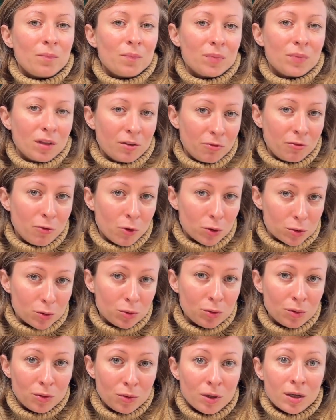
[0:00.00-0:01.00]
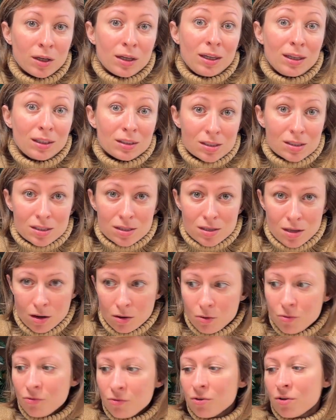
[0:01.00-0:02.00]
the photo
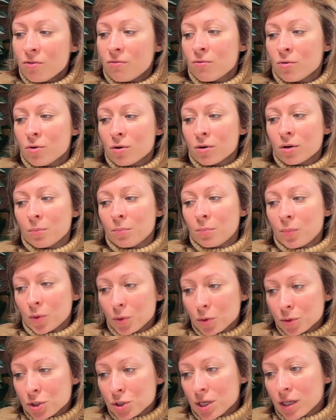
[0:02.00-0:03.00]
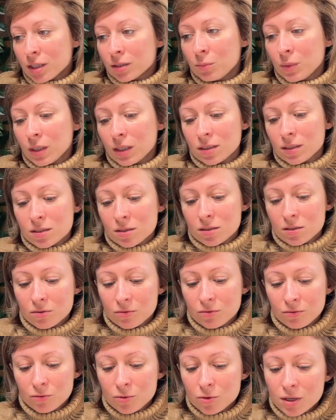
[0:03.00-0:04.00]
itself for the project, because
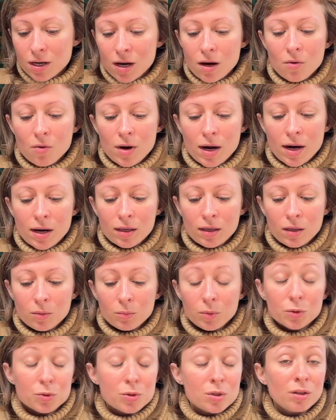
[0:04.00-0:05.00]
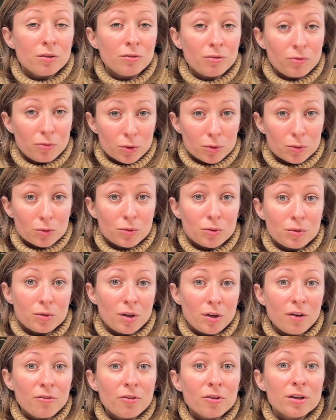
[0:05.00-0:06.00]
for now I am using photo
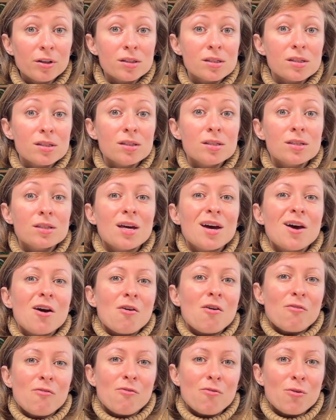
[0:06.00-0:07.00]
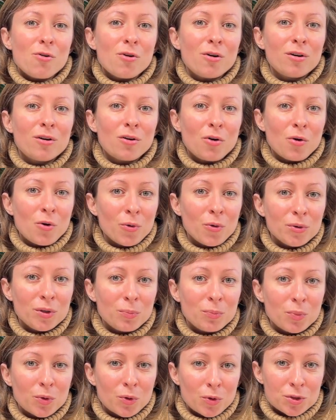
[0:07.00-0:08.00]
references for all the
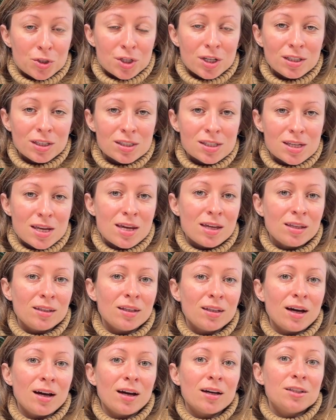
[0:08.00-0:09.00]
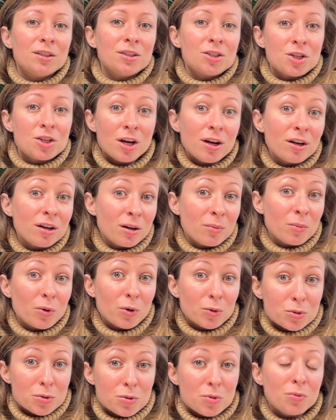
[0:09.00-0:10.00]
projects, and I share them
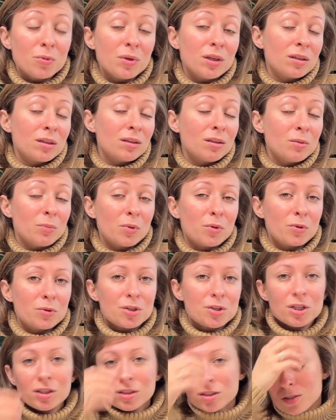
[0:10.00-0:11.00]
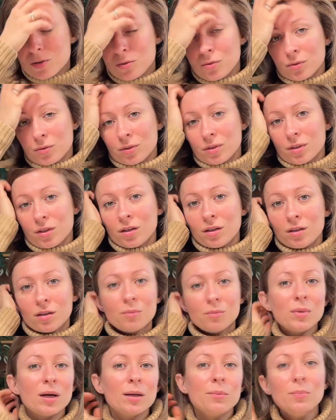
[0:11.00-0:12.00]
also with the projects on
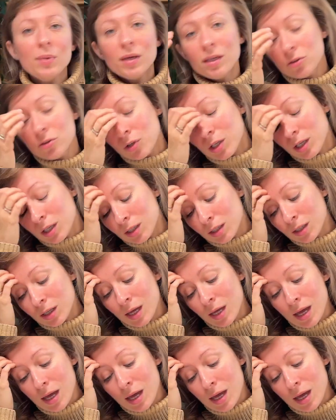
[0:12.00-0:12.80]
my Patreon.